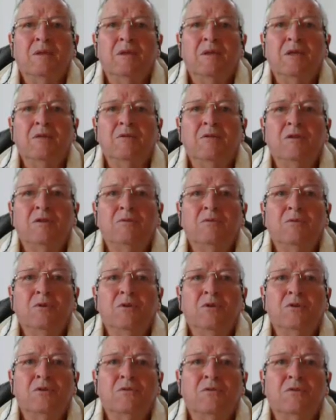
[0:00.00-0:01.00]
hearing the
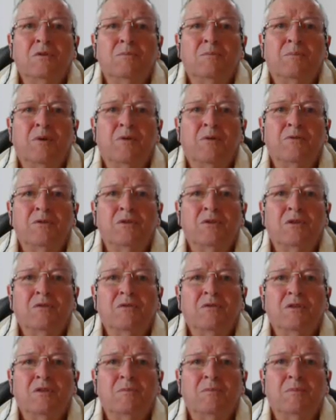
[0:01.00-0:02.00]
words of the prophecy
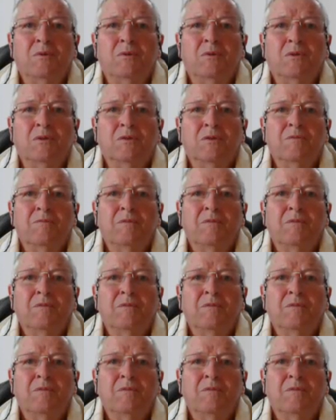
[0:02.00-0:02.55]
of this book.